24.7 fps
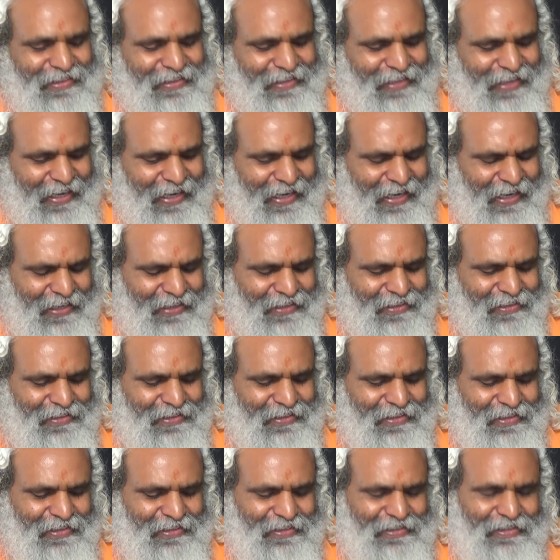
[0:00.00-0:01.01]
there are
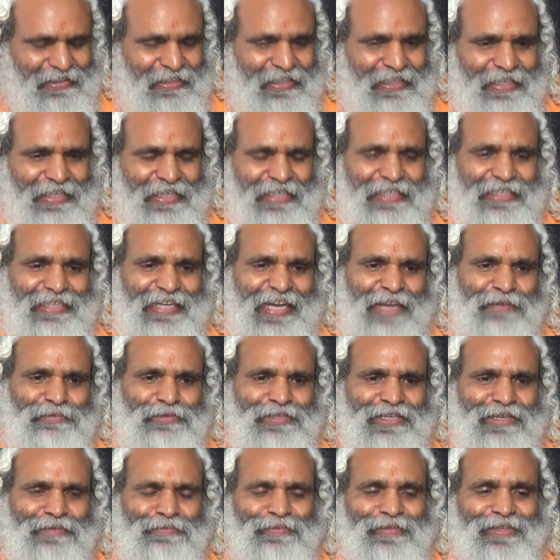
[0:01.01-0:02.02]
three
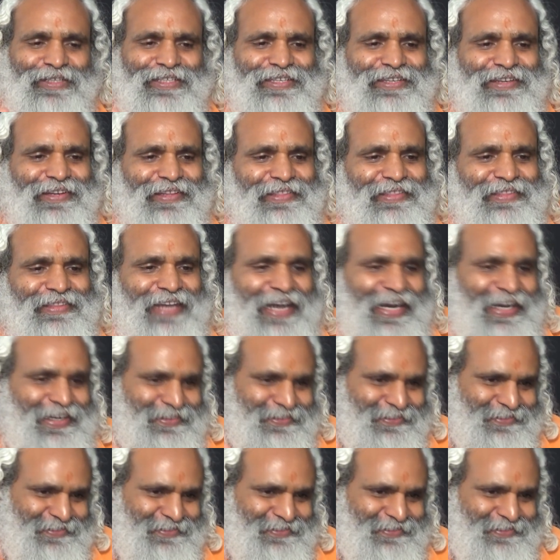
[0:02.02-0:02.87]
types of Sraddha.